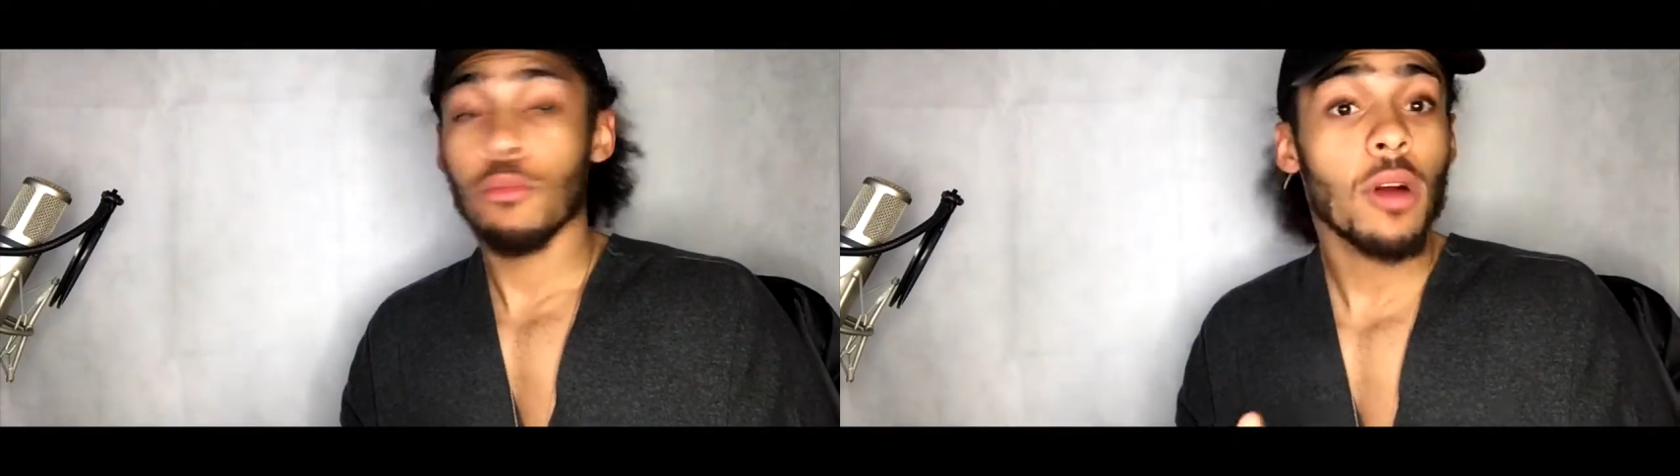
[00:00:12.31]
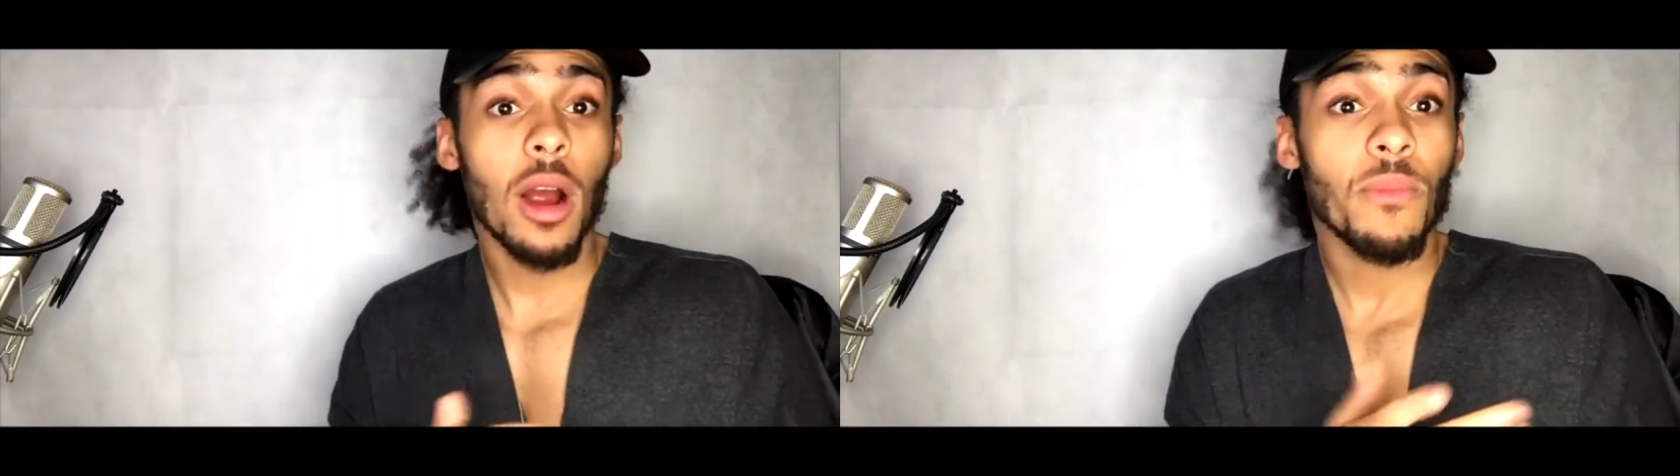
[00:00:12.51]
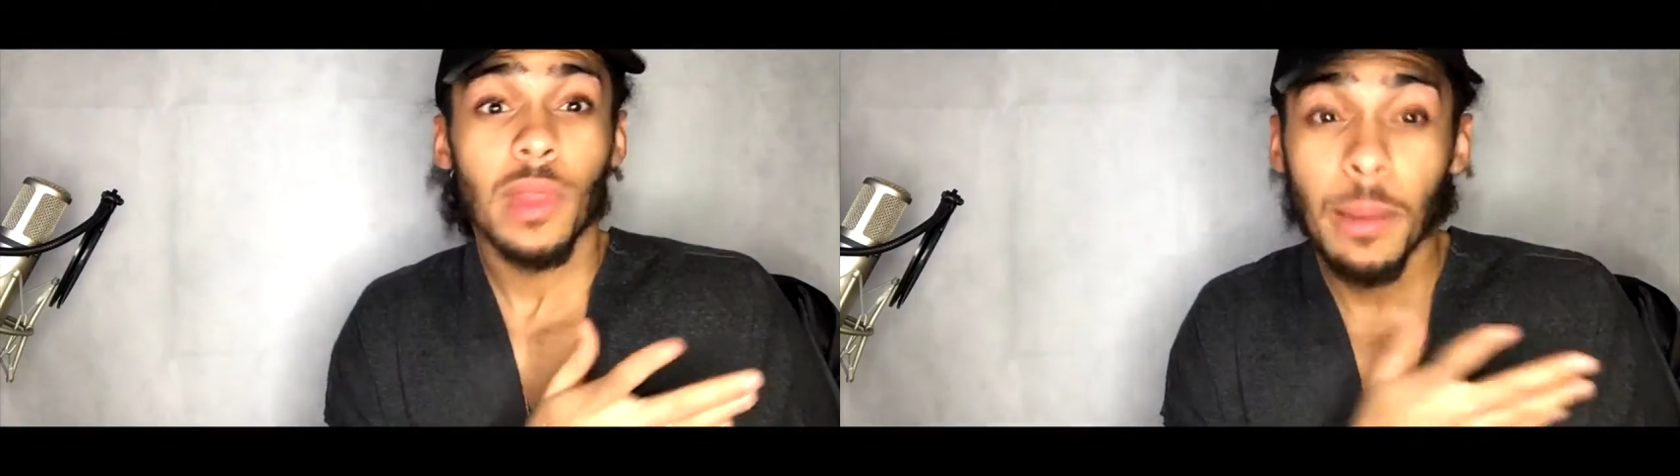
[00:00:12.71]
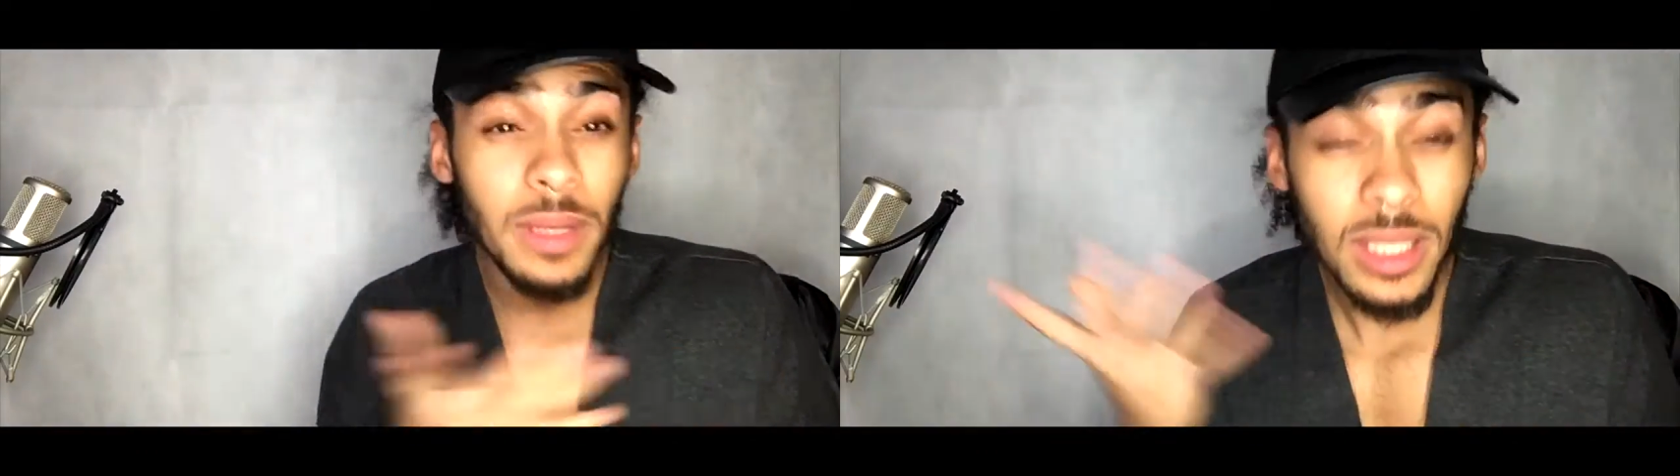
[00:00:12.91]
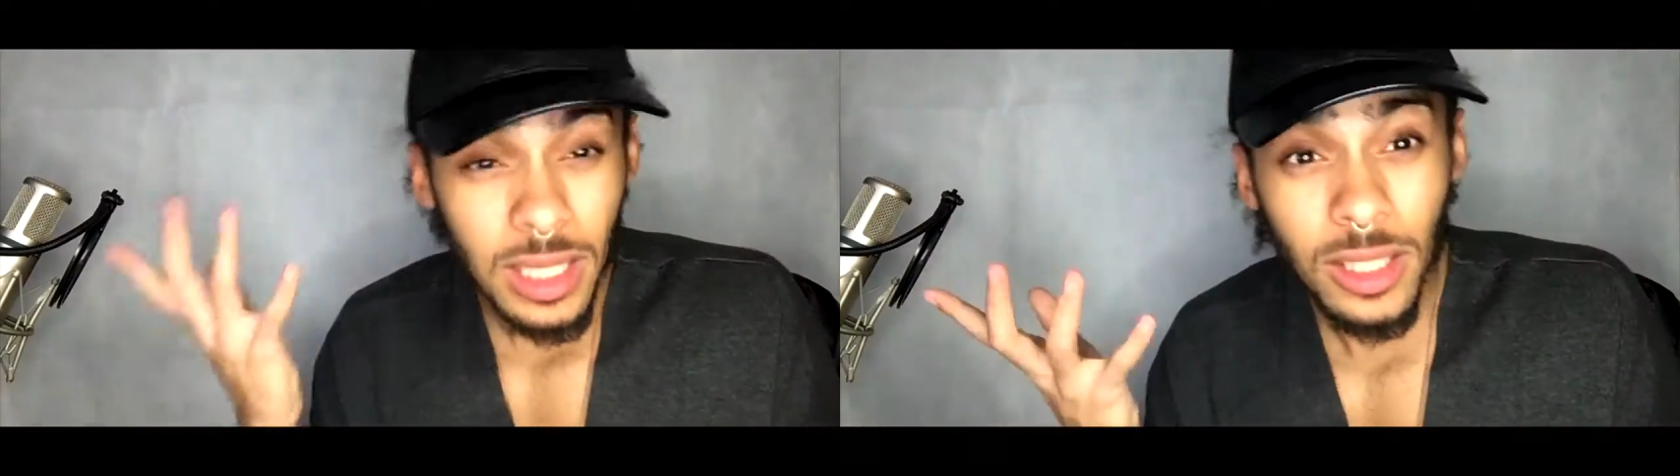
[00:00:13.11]
bro. I've
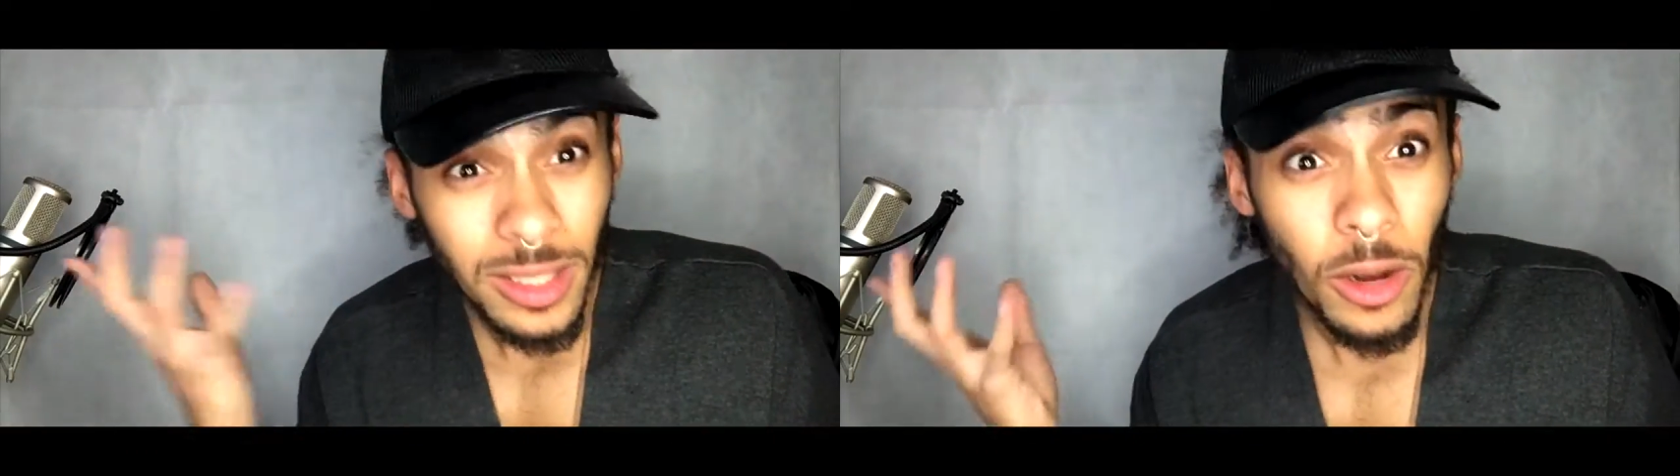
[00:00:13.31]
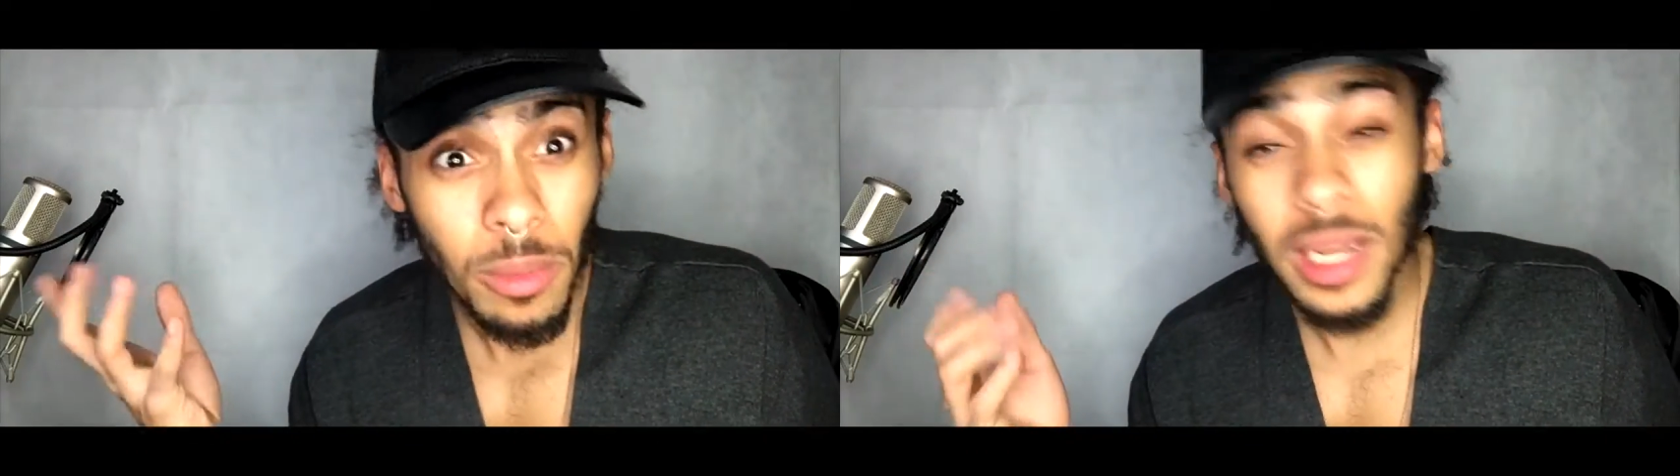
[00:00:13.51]
been seeing so